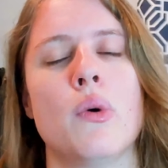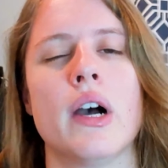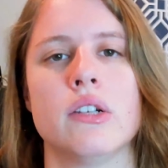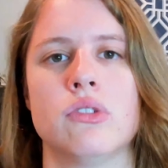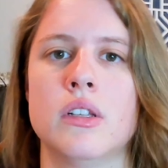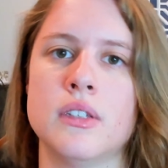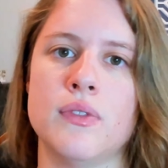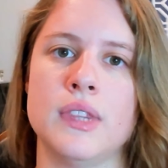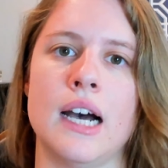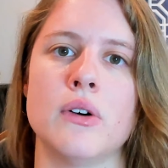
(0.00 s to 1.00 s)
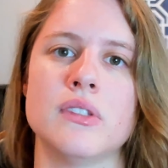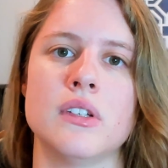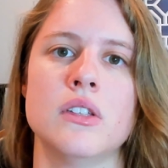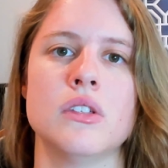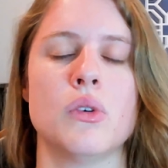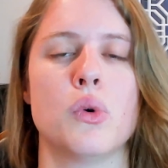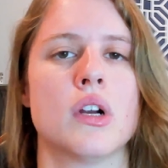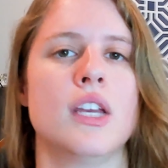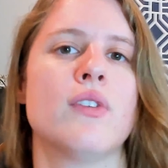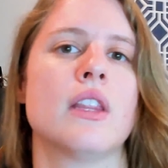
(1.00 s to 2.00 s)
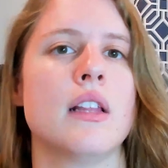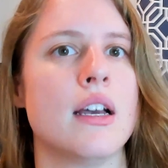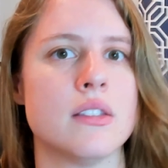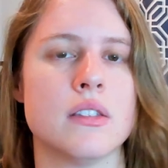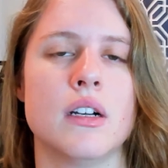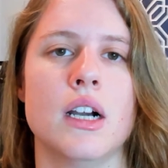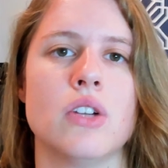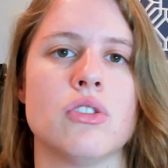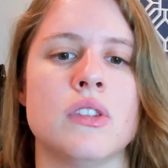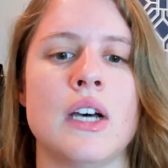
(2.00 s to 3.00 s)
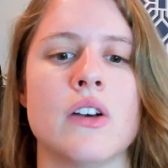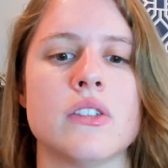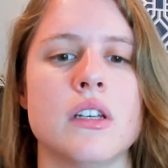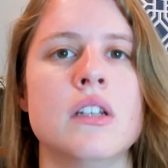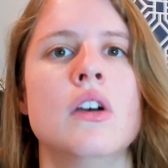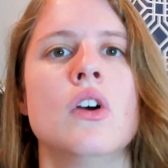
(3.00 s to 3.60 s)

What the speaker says: hundreds of thousands or even less than 100,000,